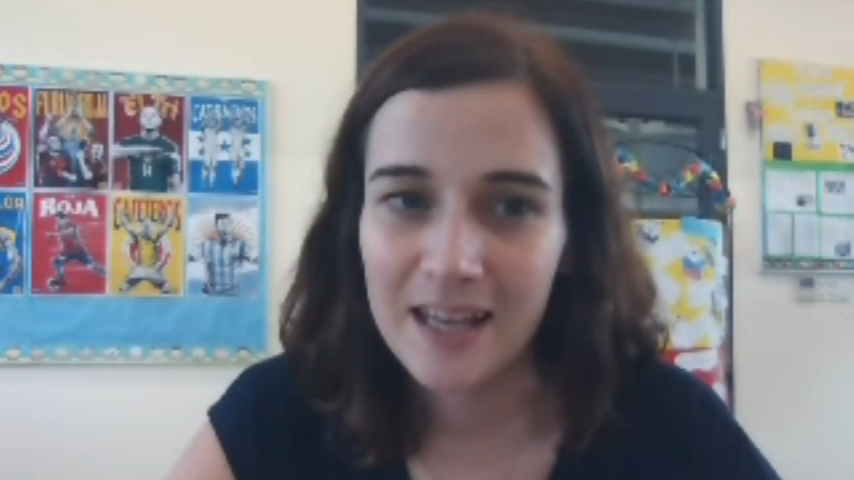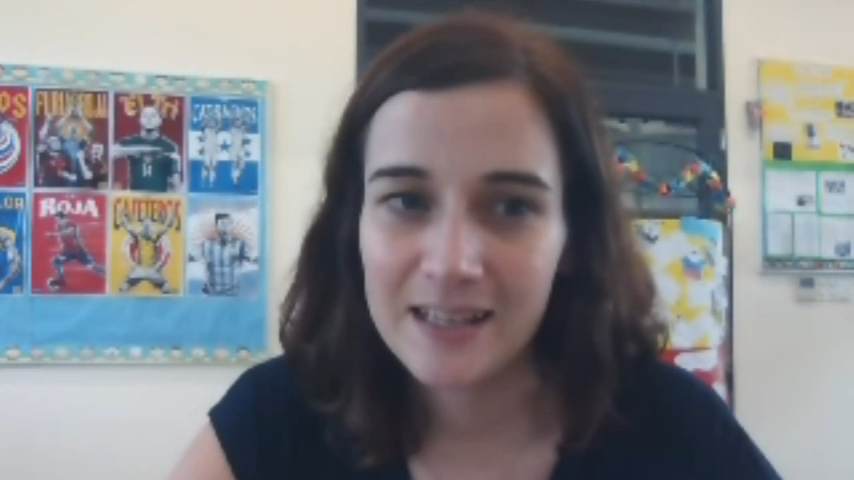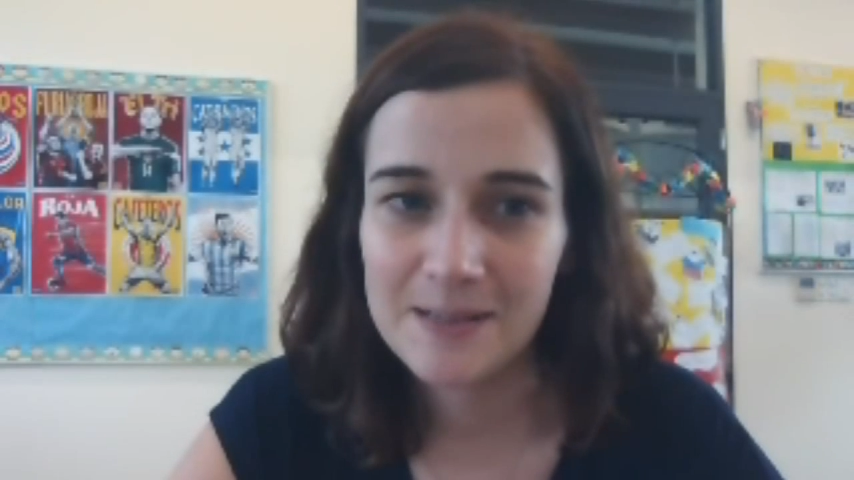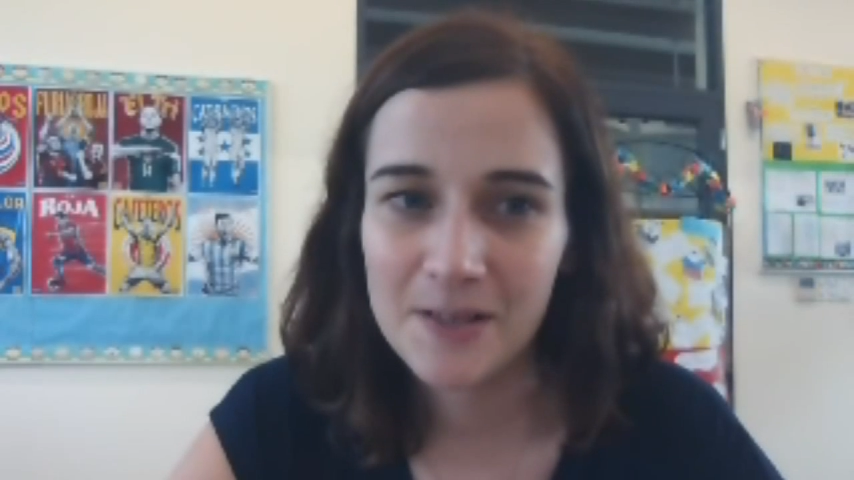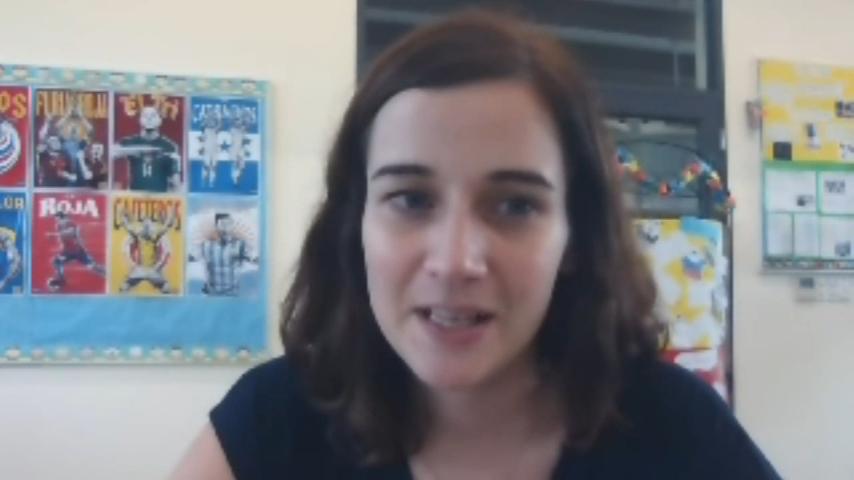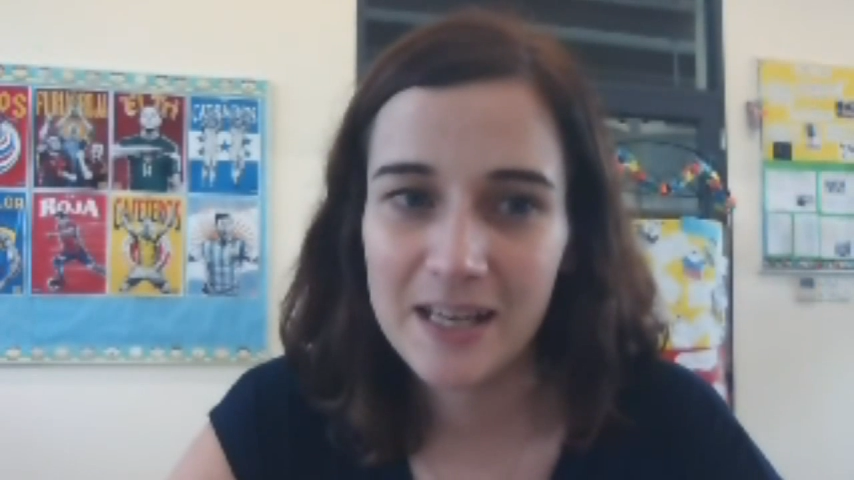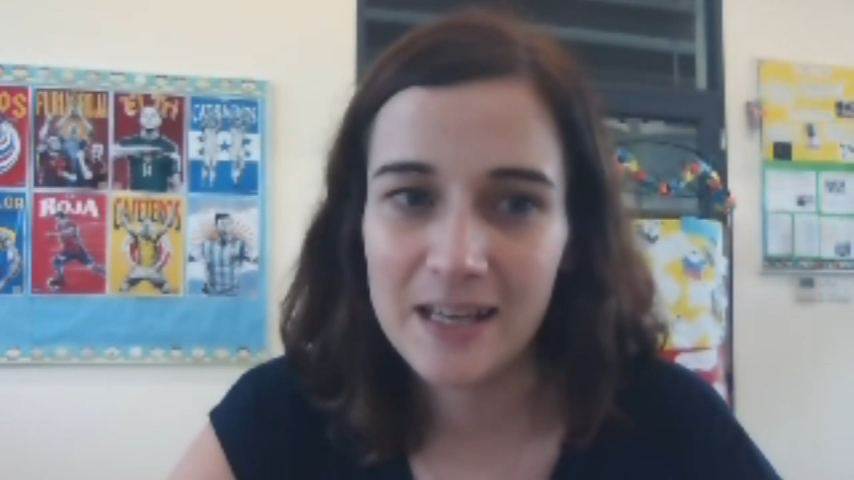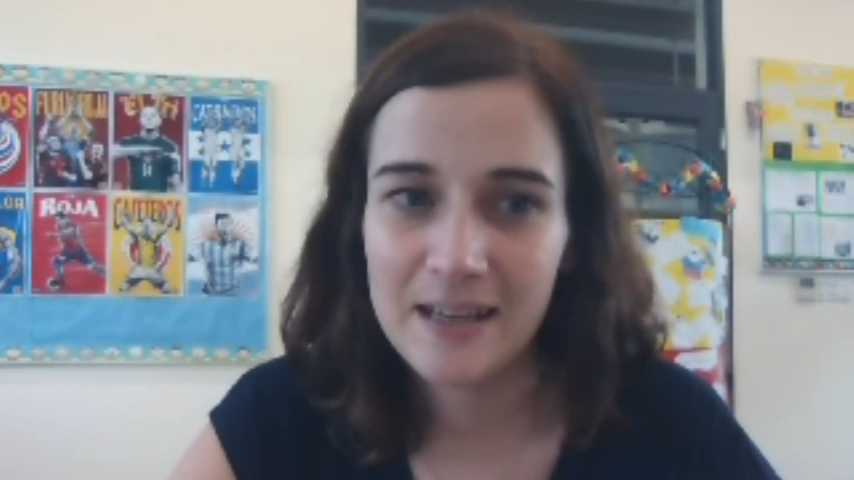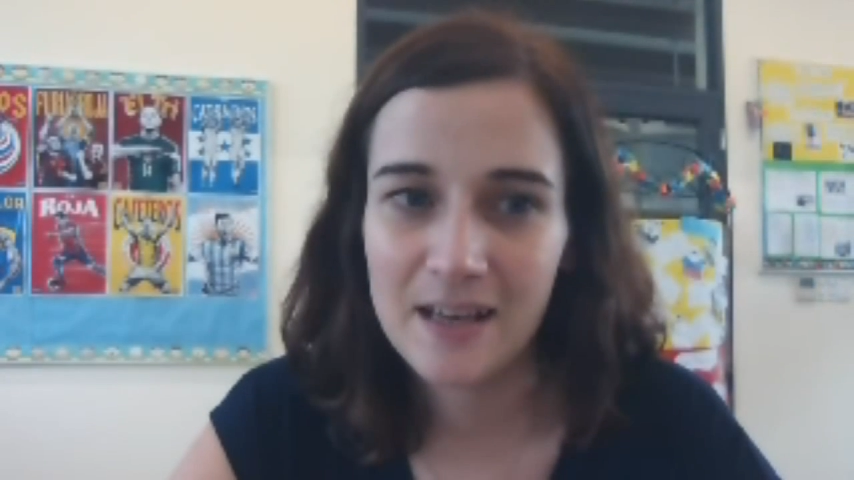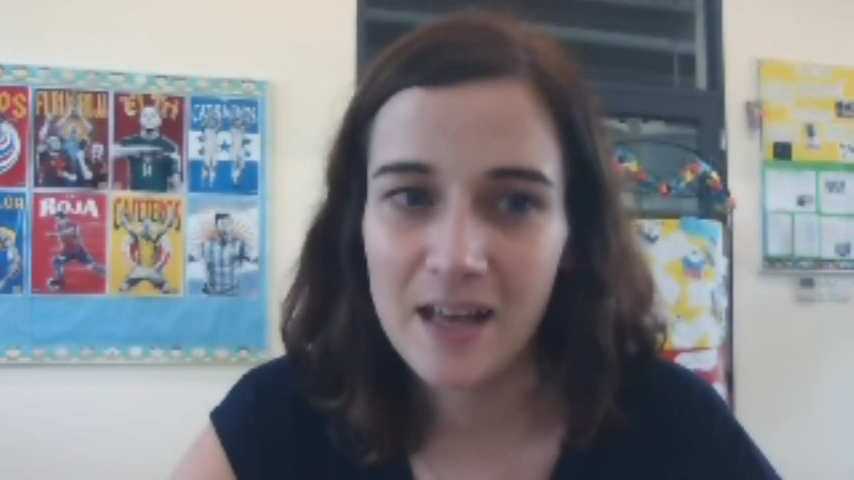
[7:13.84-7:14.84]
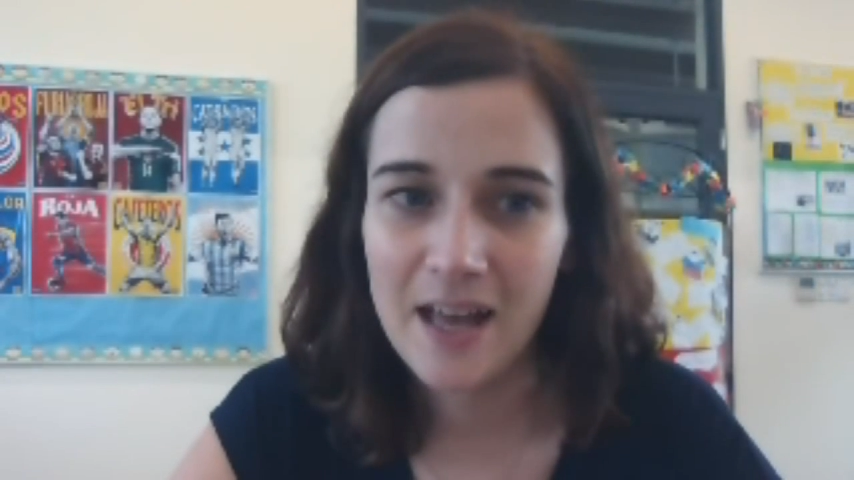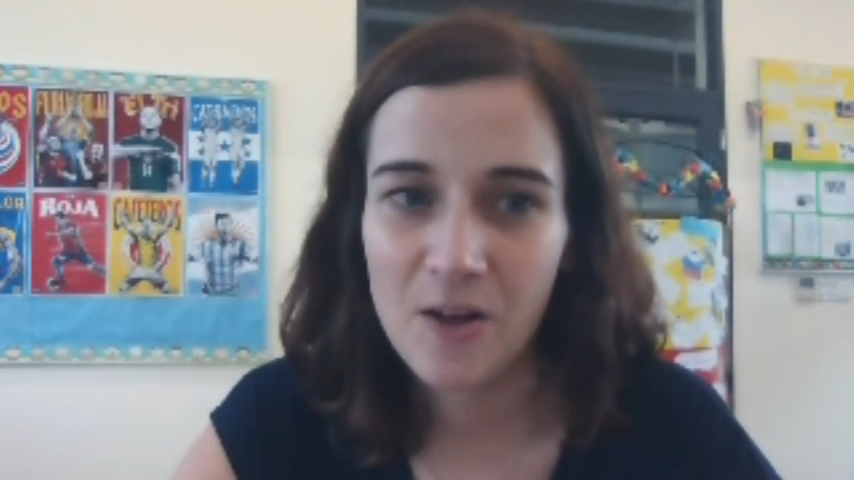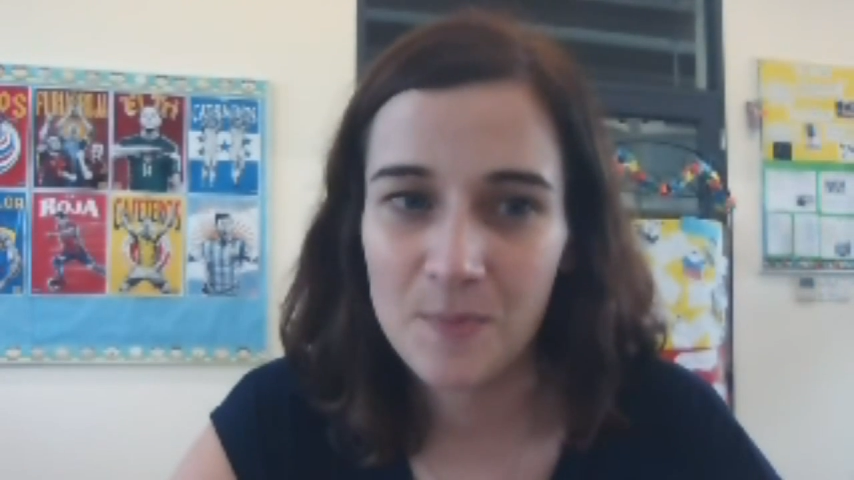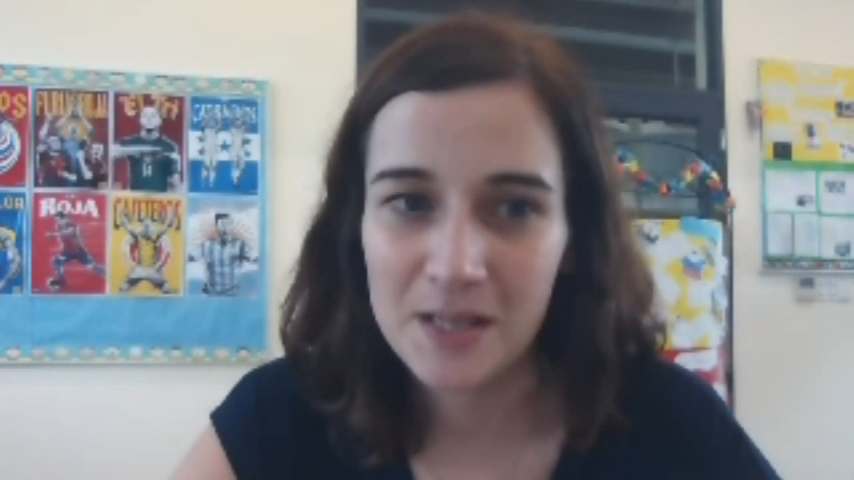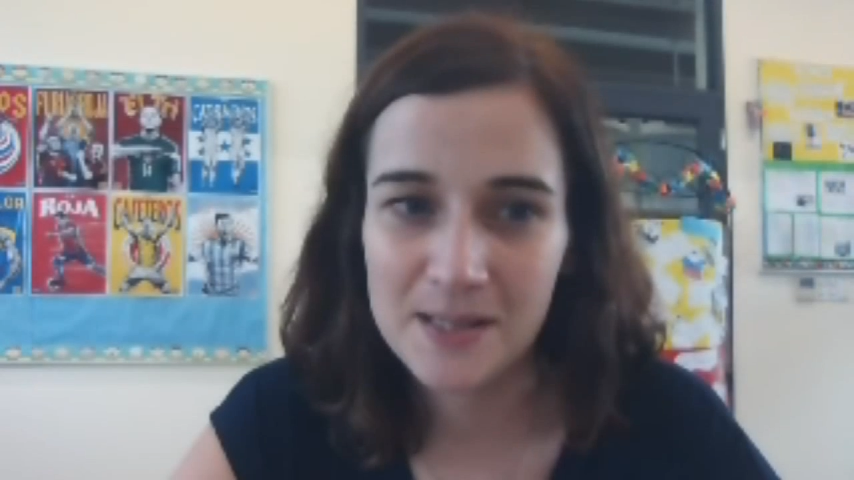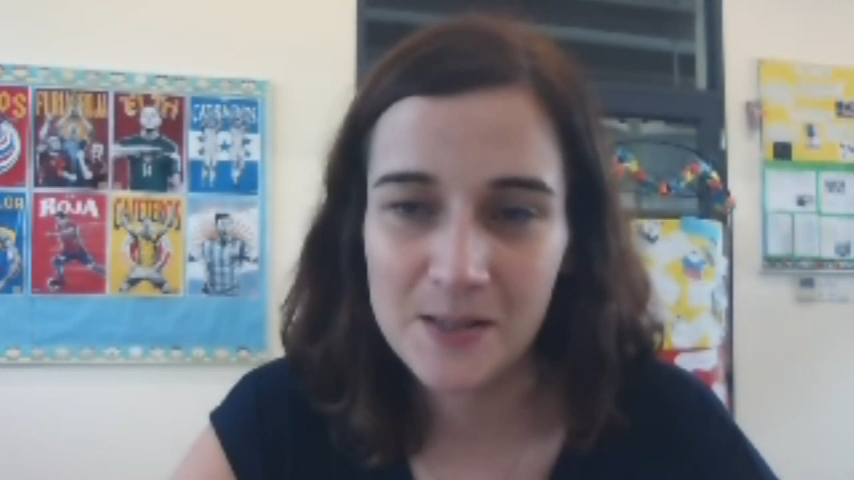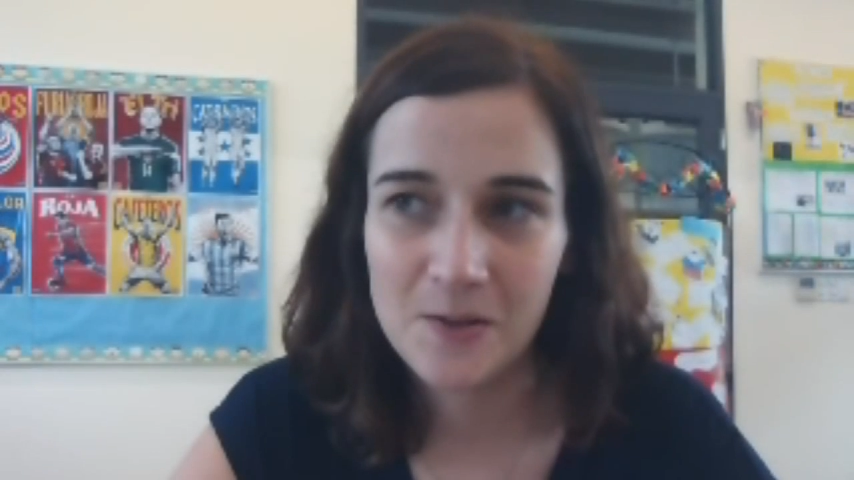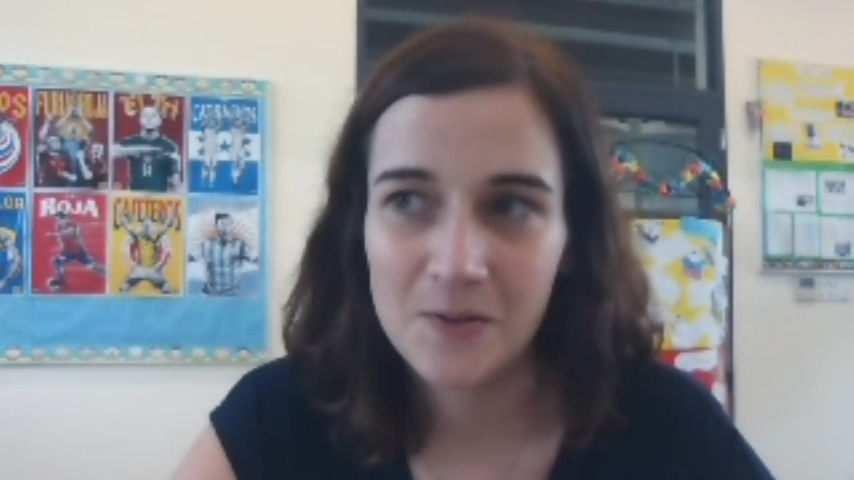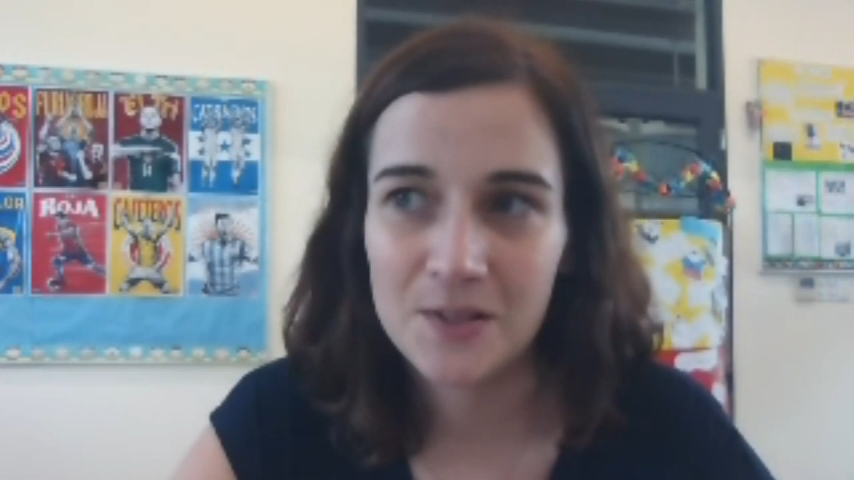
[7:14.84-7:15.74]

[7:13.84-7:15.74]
It's really helped me to